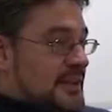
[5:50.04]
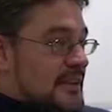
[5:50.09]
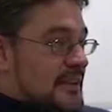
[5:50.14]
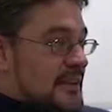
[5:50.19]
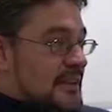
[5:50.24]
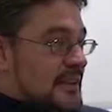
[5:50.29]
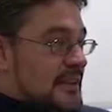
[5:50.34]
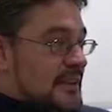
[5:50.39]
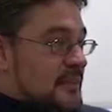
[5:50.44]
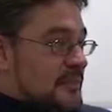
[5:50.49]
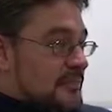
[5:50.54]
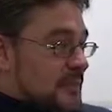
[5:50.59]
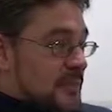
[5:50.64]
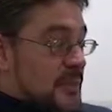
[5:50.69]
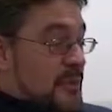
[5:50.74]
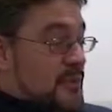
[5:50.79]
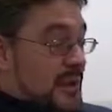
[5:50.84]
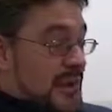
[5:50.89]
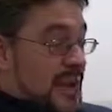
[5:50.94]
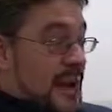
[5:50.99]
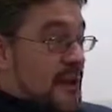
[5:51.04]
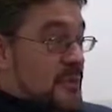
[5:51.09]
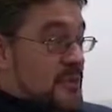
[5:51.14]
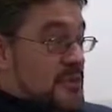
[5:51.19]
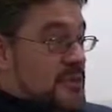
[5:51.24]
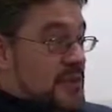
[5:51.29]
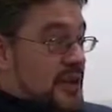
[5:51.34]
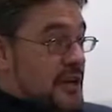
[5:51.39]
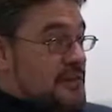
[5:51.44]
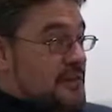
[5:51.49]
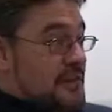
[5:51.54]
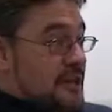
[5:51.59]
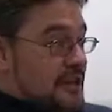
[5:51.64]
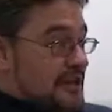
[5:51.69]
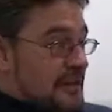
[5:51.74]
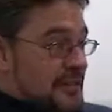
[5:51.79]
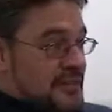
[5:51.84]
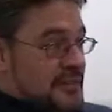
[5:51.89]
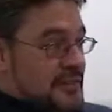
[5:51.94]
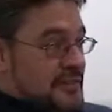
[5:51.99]
but Macau has shown you
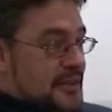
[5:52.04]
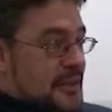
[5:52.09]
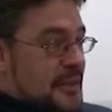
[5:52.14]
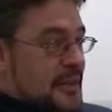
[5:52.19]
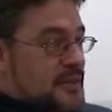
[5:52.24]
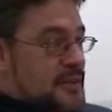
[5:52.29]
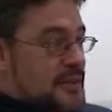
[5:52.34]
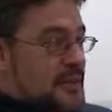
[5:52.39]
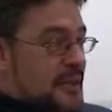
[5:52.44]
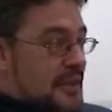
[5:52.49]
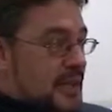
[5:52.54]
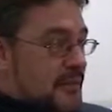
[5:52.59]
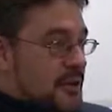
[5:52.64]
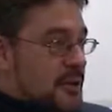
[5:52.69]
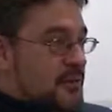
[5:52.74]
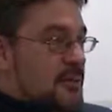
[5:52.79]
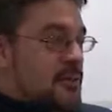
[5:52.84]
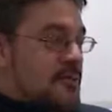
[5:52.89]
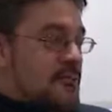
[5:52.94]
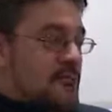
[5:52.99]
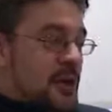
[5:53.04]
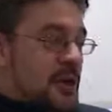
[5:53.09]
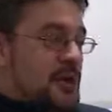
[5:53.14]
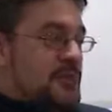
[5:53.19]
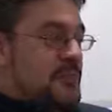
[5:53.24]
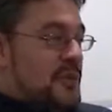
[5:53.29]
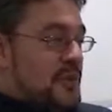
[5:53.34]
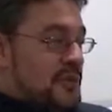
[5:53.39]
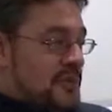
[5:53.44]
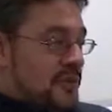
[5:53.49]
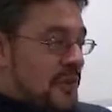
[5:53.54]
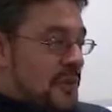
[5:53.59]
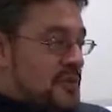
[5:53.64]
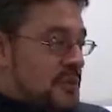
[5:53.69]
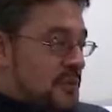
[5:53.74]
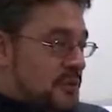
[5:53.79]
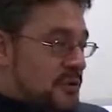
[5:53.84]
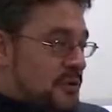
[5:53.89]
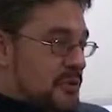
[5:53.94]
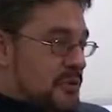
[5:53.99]
that you can have a much greater
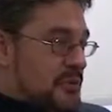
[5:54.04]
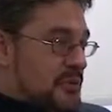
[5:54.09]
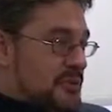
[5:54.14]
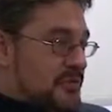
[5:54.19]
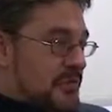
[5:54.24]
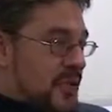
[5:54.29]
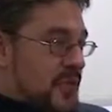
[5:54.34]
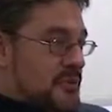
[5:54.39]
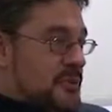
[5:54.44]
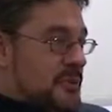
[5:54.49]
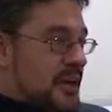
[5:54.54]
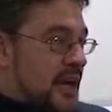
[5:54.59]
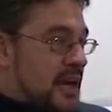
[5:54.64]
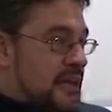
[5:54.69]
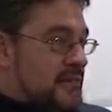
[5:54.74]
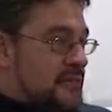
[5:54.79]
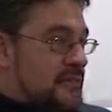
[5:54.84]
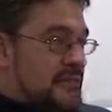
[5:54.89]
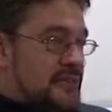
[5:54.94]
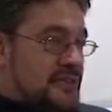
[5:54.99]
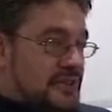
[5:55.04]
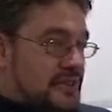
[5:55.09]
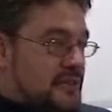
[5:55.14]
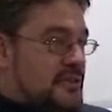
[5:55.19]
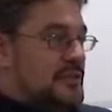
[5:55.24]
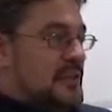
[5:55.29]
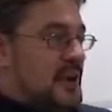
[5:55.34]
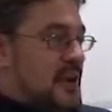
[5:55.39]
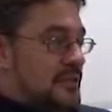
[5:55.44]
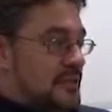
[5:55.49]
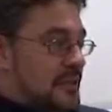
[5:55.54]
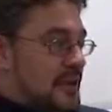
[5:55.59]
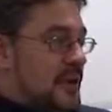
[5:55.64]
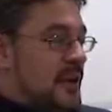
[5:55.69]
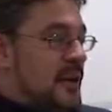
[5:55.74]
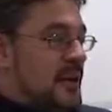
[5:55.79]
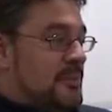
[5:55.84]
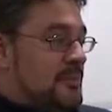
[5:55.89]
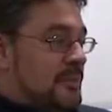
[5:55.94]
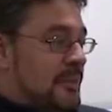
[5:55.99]
proportion of table games and still be
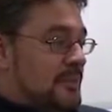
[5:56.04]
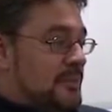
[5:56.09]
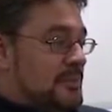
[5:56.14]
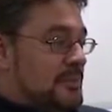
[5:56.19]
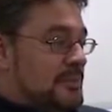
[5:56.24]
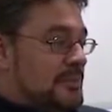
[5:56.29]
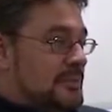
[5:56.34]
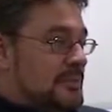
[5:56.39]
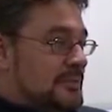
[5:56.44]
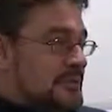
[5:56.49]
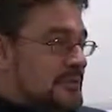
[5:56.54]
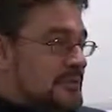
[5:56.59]
highly profitable.